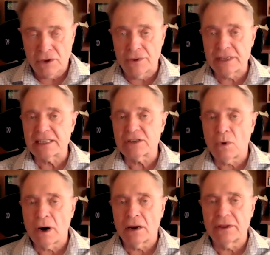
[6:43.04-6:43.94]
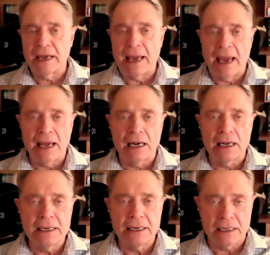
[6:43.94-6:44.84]
So this is where the
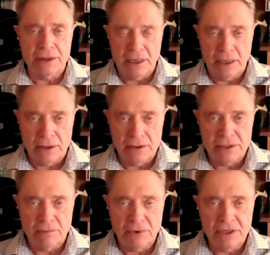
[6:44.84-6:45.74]
analytic thinkers,